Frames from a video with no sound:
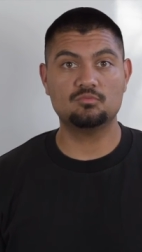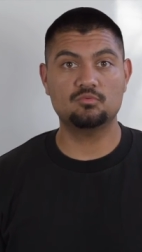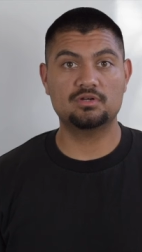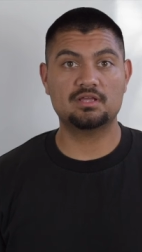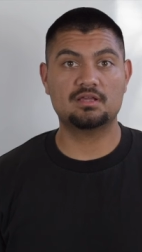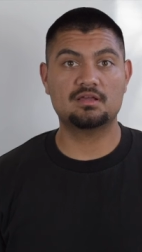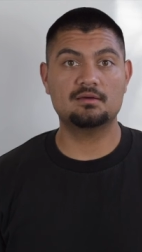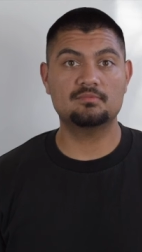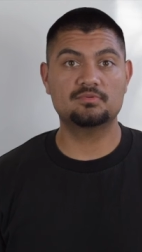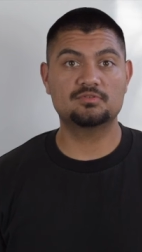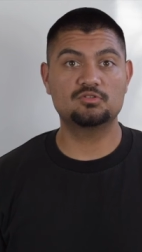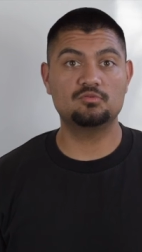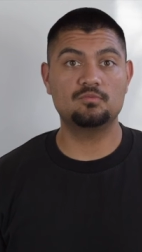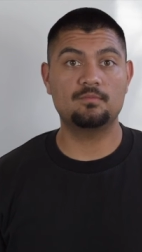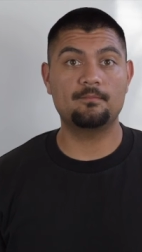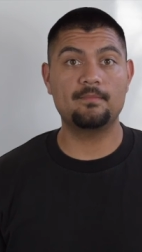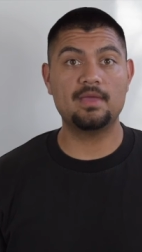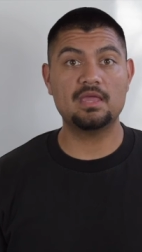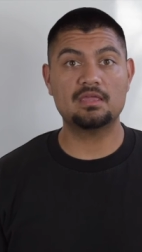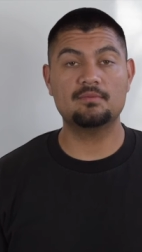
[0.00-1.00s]
when it comes
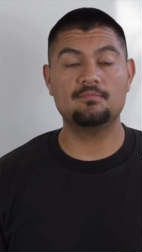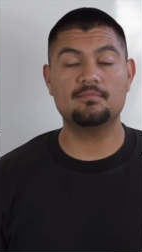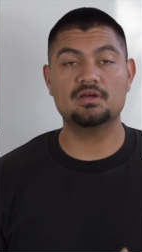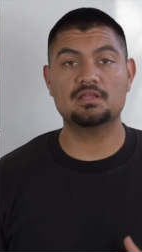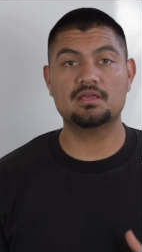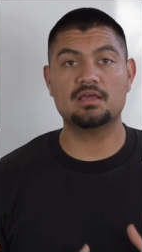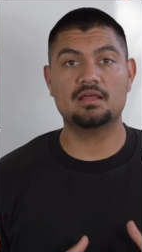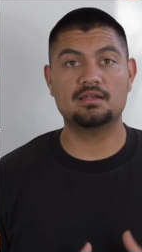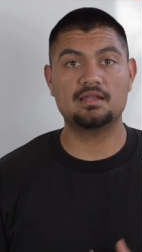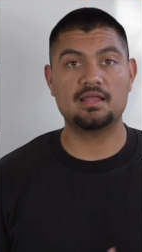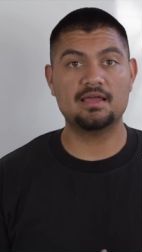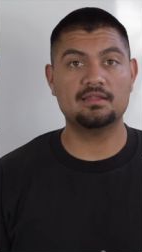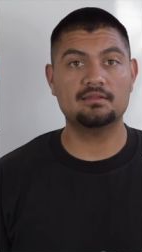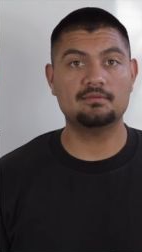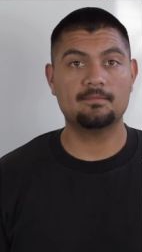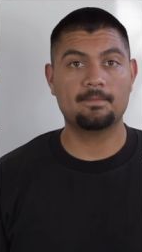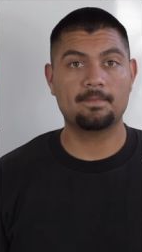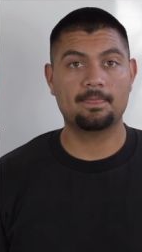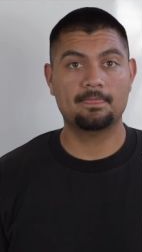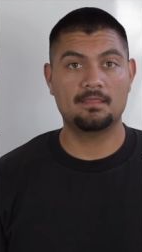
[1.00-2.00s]
to making money online,